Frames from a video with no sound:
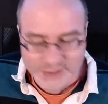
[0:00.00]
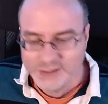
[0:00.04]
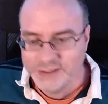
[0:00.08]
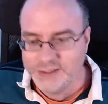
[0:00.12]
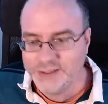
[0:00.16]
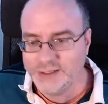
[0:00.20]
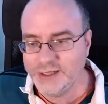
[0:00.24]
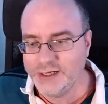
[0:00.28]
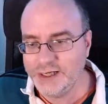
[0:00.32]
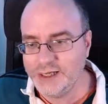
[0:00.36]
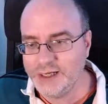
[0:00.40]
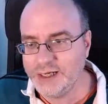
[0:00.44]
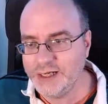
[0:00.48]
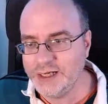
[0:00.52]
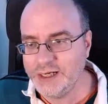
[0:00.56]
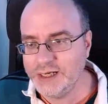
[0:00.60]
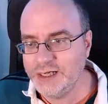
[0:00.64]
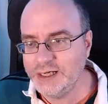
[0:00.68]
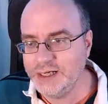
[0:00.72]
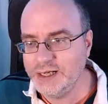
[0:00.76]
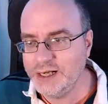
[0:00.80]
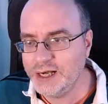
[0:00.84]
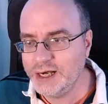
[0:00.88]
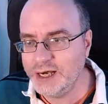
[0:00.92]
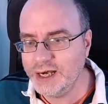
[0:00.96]

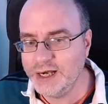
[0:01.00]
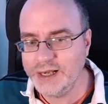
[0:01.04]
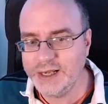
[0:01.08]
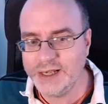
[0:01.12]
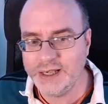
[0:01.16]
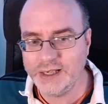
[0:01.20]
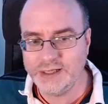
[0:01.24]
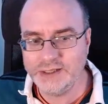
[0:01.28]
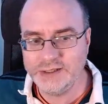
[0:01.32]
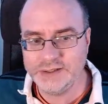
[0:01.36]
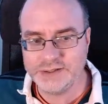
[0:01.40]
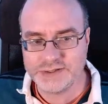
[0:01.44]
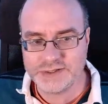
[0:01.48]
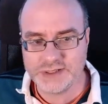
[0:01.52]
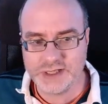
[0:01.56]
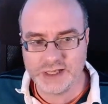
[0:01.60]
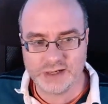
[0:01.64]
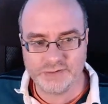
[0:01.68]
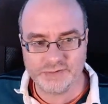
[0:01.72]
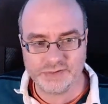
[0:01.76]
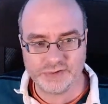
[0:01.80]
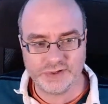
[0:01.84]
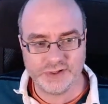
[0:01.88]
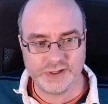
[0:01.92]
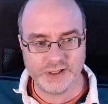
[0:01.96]
I set
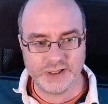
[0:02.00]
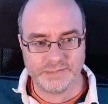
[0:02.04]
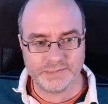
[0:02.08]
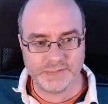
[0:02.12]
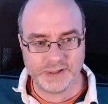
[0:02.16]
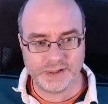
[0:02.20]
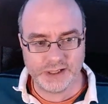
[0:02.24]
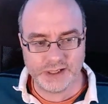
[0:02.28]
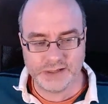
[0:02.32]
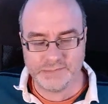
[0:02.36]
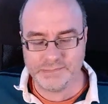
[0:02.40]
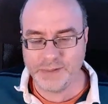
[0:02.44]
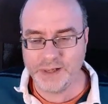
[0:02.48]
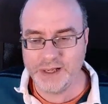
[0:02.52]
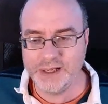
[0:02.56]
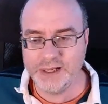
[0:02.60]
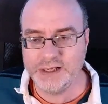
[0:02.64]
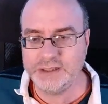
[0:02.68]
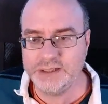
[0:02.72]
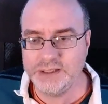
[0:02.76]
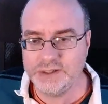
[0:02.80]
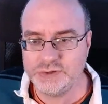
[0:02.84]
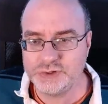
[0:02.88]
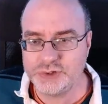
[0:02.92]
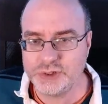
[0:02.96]
everything up and I played
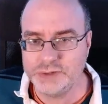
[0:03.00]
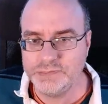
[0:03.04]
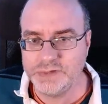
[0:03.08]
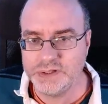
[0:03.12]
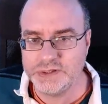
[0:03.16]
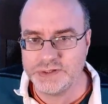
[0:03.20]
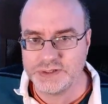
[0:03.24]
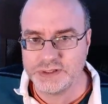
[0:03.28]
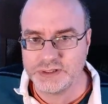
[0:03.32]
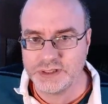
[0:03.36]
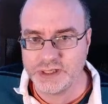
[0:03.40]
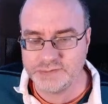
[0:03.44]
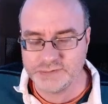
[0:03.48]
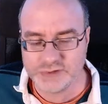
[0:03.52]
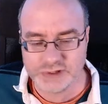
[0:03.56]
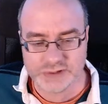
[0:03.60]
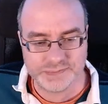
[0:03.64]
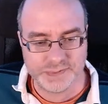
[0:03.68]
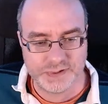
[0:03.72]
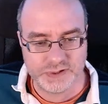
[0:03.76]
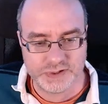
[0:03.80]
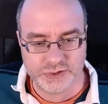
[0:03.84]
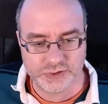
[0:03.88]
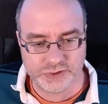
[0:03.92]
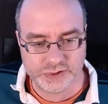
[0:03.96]
the intro music and I've just
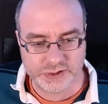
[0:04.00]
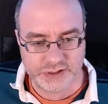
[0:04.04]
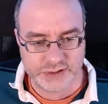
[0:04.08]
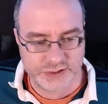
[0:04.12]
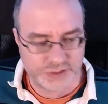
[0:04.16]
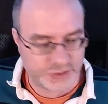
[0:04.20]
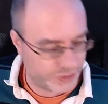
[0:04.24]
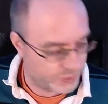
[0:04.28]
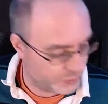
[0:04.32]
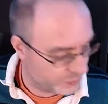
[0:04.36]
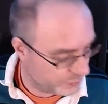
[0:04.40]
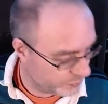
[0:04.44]
been talking to you.